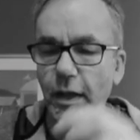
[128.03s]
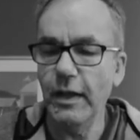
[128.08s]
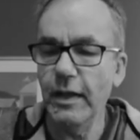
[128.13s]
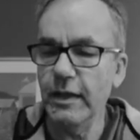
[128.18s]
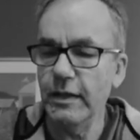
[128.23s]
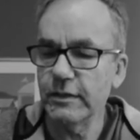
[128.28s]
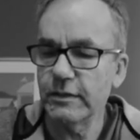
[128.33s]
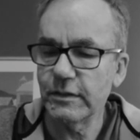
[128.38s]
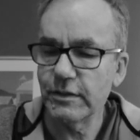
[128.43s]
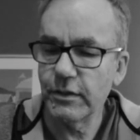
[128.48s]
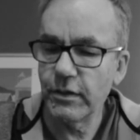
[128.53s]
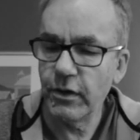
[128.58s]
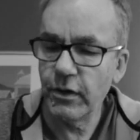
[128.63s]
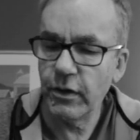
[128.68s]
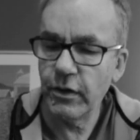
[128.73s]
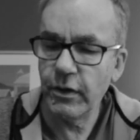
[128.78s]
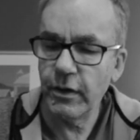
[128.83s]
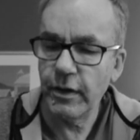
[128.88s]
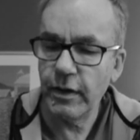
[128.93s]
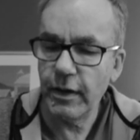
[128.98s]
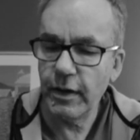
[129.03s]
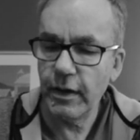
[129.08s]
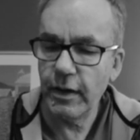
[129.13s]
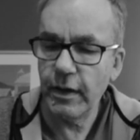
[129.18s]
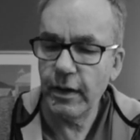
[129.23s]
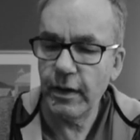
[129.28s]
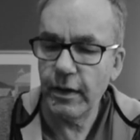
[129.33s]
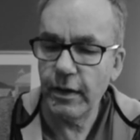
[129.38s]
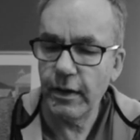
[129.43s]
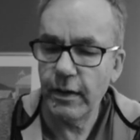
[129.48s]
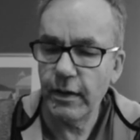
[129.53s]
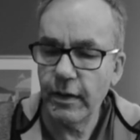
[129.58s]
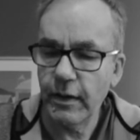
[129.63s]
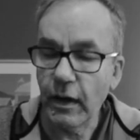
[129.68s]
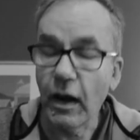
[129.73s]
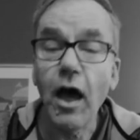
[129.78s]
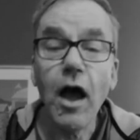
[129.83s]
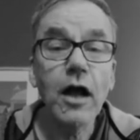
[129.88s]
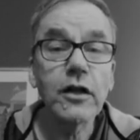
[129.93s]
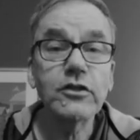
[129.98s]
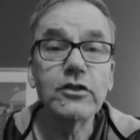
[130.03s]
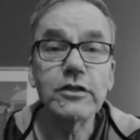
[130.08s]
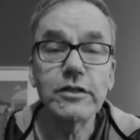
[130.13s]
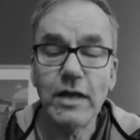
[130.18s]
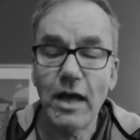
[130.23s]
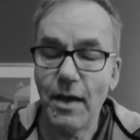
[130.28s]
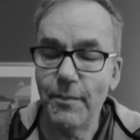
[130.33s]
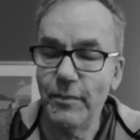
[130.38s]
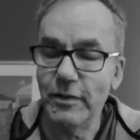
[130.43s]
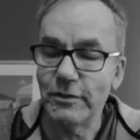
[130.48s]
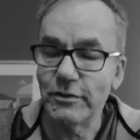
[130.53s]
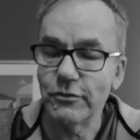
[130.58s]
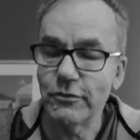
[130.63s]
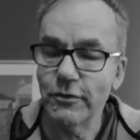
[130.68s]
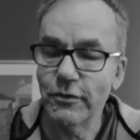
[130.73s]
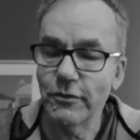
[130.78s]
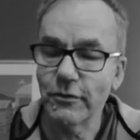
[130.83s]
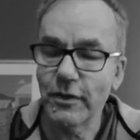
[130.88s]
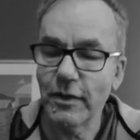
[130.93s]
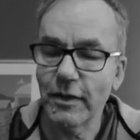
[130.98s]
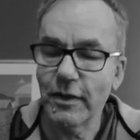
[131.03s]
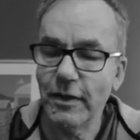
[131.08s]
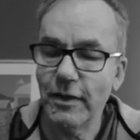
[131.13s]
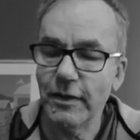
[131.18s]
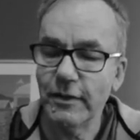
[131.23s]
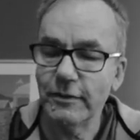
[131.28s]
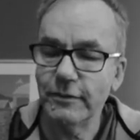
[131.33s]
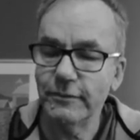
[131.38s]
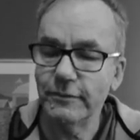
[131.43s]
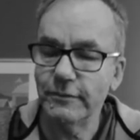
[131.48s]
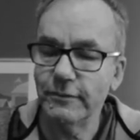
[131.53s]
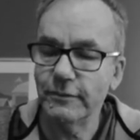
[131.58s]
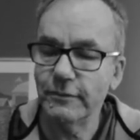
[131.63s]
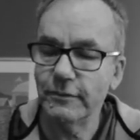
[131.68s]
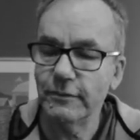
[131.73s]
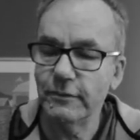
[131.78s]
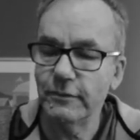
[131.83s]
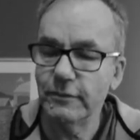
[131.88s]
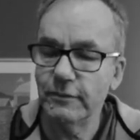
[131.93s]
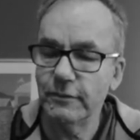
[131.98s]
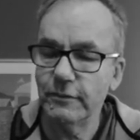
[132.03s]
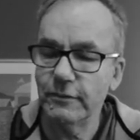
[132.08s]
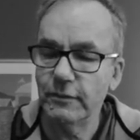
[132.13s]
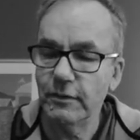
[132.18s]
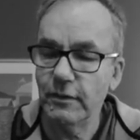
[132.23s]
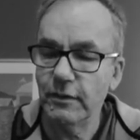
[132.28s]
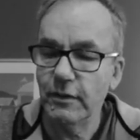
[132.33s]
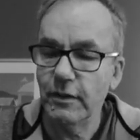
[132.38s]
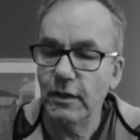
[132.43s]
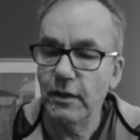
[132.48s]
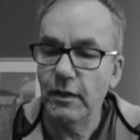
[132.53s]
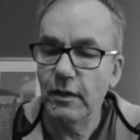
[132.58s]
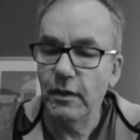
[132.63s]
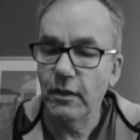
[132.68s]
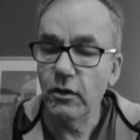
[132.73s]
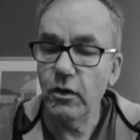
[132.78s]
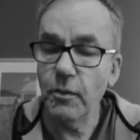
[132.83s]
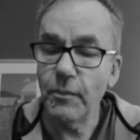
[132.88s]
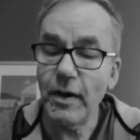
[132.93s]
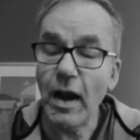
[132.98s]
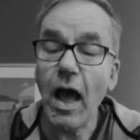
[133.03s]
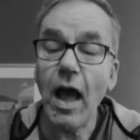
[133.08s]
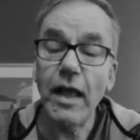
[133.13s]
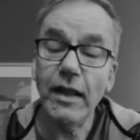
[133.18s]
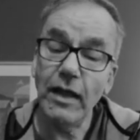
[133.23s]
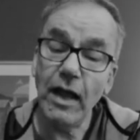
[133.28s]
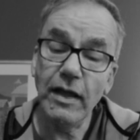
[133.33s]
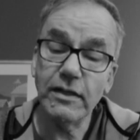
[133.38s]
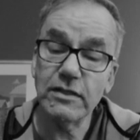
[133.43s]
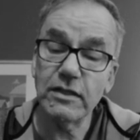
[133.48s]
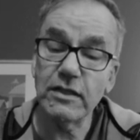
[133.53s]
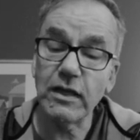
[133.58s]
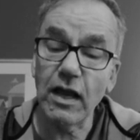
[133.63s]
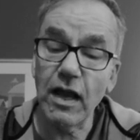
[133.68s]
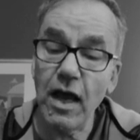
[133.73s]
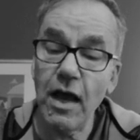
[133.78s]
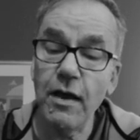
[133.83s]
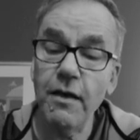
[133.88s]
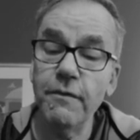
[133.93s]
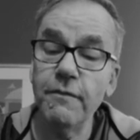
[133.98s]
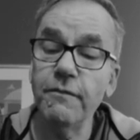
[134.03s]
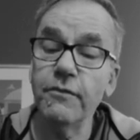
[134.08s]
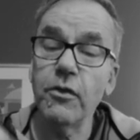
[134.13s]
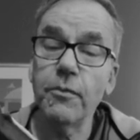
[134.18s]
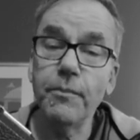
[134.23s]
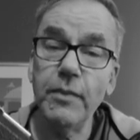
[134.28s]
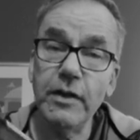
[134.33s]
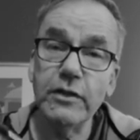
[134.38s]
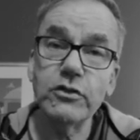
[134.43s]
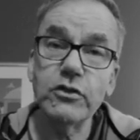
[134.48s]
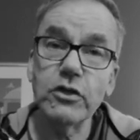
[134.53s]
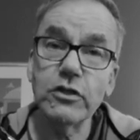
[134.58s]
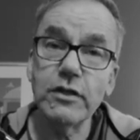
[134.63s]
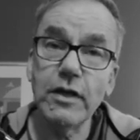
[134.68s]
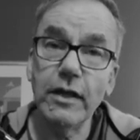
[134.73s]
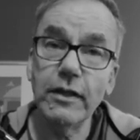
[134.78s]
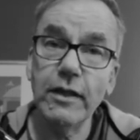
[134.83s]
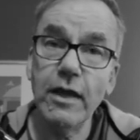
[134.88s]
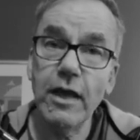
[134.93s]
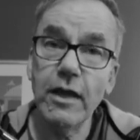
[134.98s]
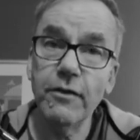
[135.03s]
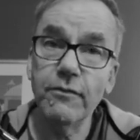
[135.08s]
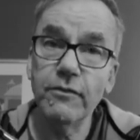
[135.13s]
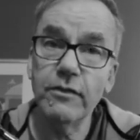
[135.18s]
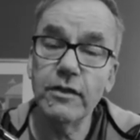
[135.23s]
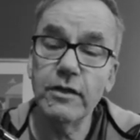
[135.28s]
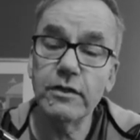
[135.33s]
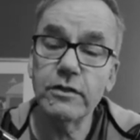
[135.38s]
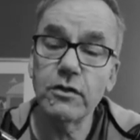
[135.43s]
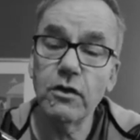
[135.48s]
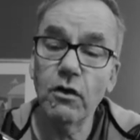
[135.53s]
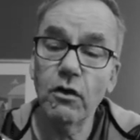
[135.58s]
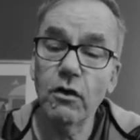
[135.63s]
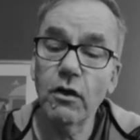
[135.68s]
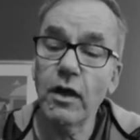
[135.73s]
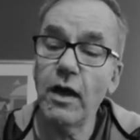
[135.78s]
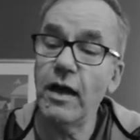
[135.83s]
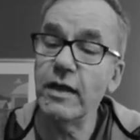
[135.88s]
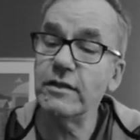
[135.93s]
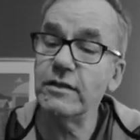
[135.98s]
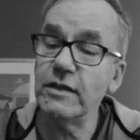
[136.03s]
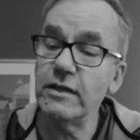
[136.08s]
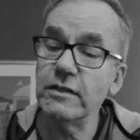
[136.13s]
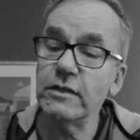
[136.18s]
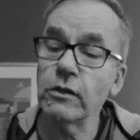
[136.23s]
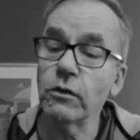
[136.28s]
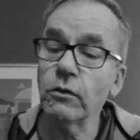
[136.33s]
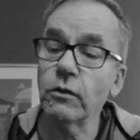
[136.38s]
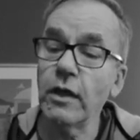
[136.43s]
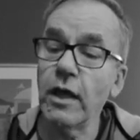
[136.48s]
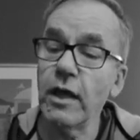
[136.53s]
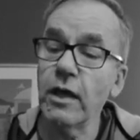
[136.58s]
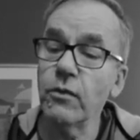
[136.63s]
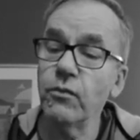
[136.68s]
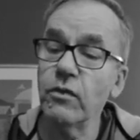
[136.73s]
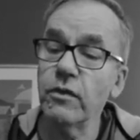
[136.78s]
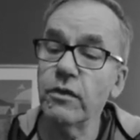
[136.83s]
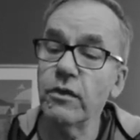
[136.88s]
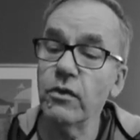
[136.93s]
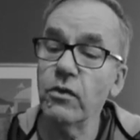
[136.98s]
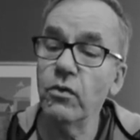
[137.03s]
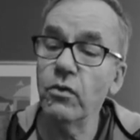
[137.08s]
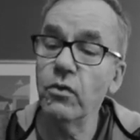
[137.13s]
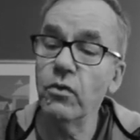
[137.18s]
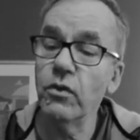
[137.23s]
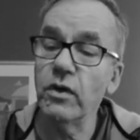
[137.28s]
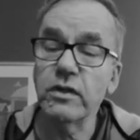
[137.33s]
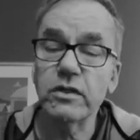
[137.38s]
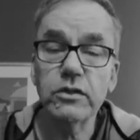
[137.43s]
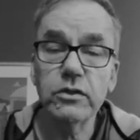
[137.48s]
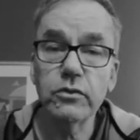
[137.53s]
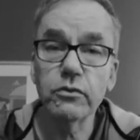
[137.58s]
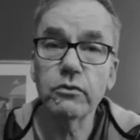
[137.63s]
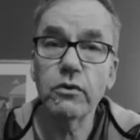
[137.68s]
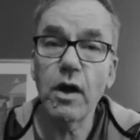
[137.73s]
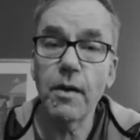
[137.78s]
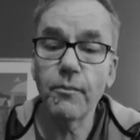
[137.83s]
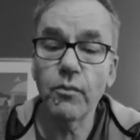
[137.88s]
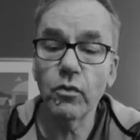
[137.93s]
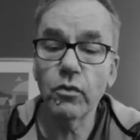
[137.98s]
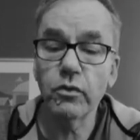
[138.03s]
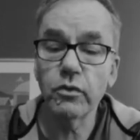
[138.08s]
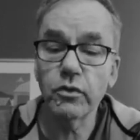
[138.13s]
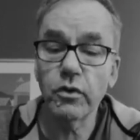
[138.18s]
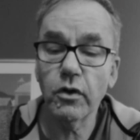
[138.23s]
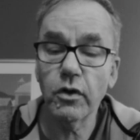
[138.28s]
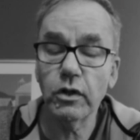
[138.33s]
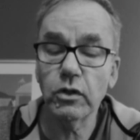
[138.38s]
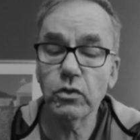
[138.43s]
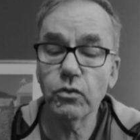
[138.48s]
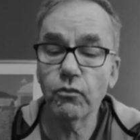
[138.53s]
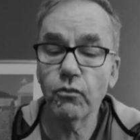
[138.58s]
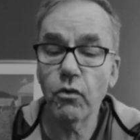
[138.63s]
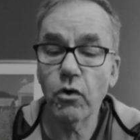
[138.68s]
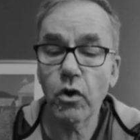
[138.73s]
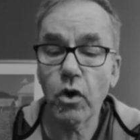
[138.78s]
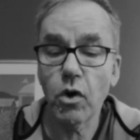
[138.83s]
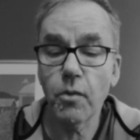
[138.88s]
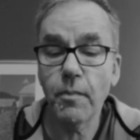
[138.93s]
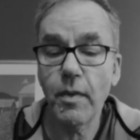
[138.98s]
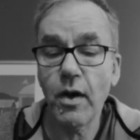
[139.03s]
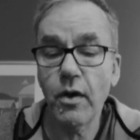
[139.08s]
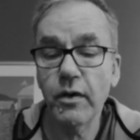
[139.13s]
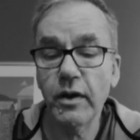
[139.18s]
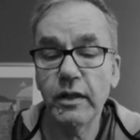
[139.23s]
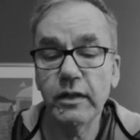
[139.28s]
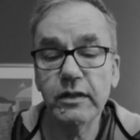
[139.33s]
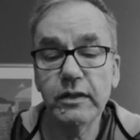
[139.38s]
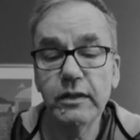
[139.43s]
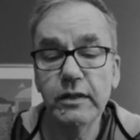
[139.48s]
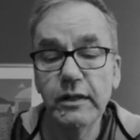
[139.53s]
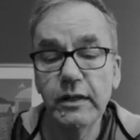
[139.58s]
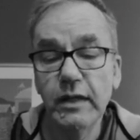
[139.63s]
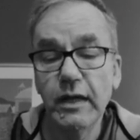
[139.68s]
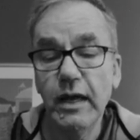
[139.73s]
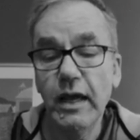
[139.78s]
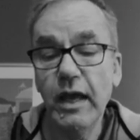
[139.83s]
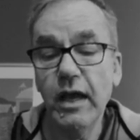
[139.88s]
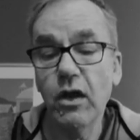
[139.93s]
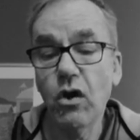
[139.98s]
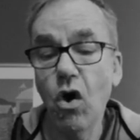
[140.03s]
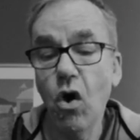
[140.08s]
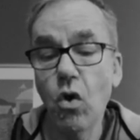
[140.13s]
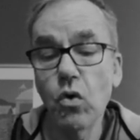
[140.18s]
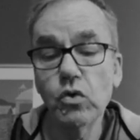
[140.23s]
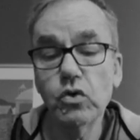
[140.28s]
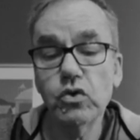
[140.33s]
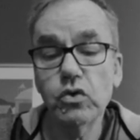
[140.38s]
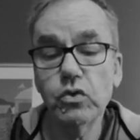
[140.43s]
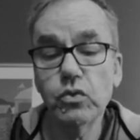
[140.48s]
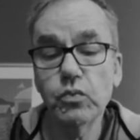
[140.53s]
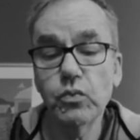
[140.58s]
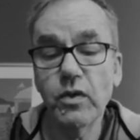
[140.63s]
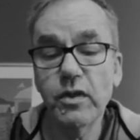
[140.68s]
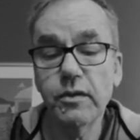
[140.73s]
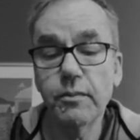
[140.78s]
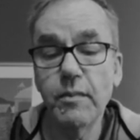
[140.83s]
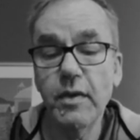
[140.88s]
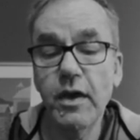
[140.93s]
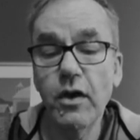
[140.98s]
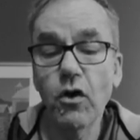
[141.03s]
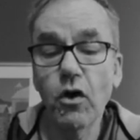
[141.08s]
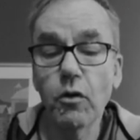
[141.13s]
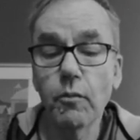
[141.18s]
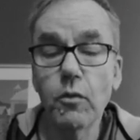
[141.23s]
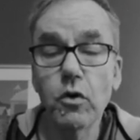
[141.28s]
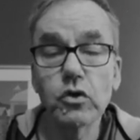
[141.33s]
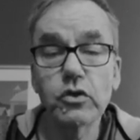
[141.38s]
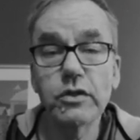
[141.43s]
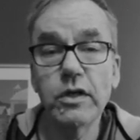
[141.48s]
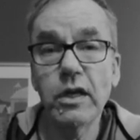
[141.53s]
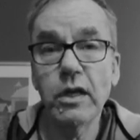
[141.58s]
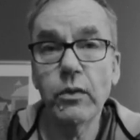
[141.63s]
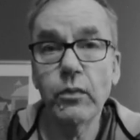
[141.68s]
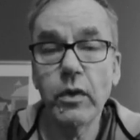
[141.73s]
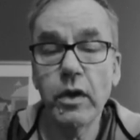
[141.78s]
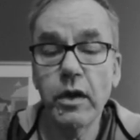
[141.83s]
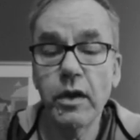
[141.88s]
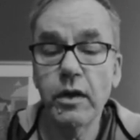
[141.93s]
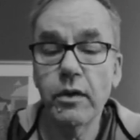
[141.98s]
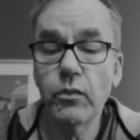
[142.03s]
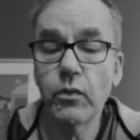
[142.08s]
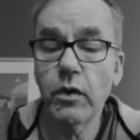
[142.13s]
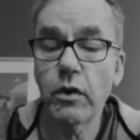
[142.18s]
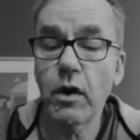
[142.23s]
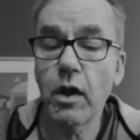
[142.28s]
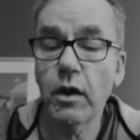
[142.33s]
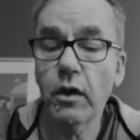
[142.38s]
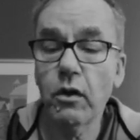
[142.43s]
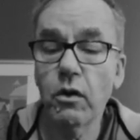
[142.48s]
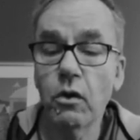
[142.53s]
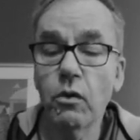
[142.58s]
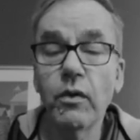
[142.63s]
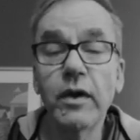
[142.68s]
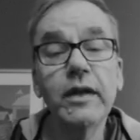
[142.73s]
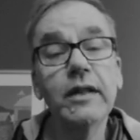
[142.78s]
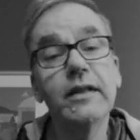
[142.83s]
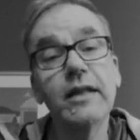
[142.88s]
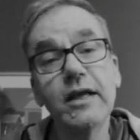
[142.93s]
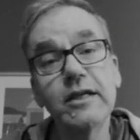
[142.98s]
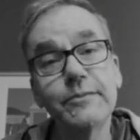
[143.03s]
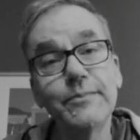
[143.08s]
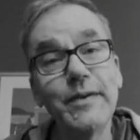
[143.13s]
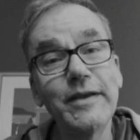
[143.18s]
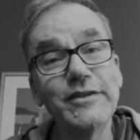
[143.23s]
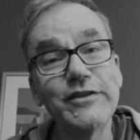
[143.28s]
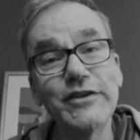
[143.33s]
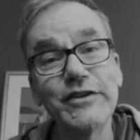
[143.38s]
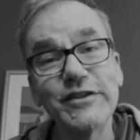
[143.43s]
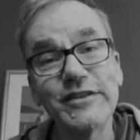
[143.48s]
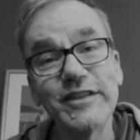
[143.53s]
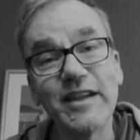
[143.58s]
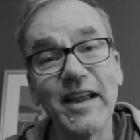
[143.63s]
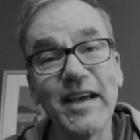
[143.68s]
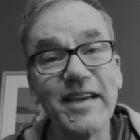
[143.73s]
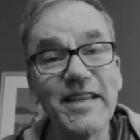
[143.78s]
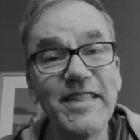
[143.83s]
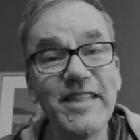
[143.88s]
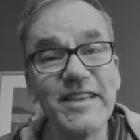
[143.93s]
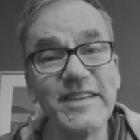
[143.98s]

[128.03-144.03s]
is the largest aperture you can get. You know, but I just love the pictures I take with this Holga. It's easy to take with you. It's durable. You don't need to worry about it. It goes with me almost anywhere where I go, and it takes pictures like